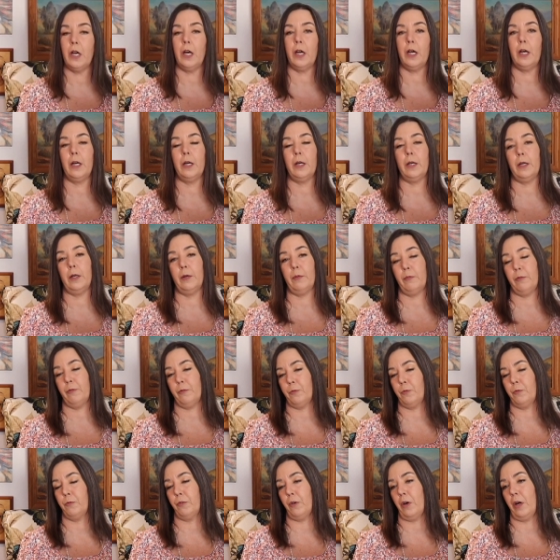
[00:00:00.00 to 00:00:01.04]
uh,
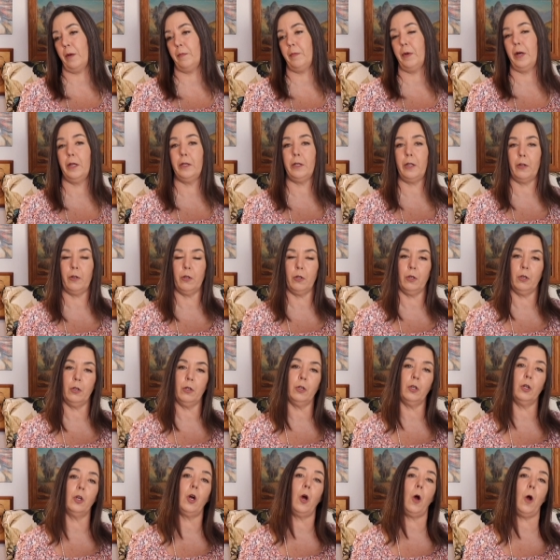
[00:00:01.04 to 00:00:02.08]
from another